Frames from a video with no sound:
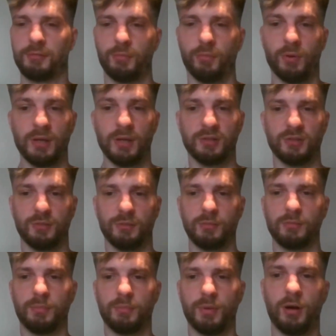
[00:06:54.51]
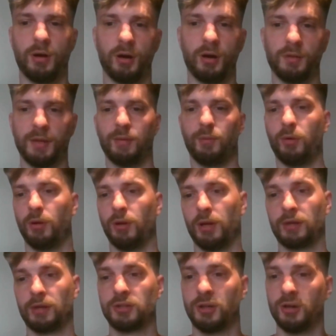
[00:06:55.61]
reason behind that why
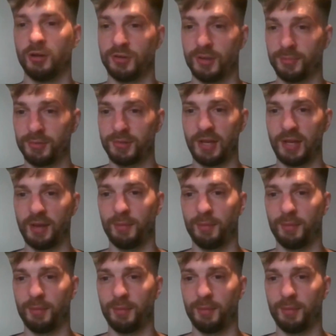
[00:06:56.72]
that child's upset,